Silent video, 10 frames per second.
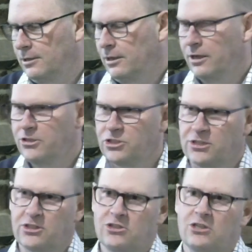He's
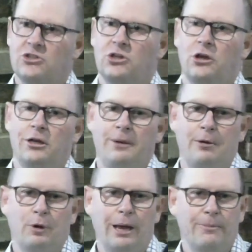just as concerned about
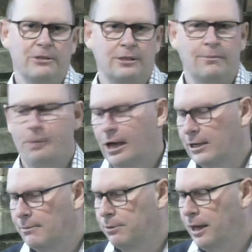what happens in the
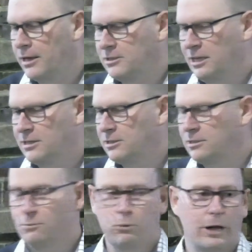marketplace
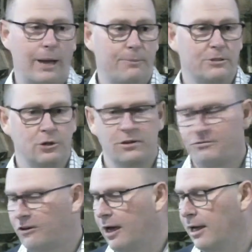as what happens on the
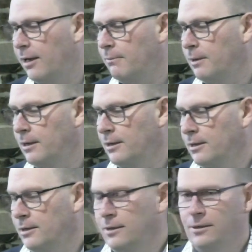farm,
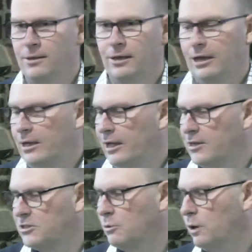
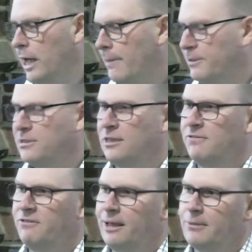as to what happens in the
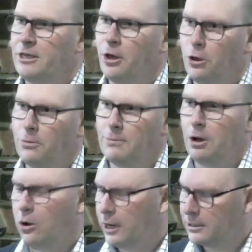family home and
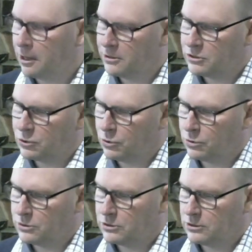behind closed doors.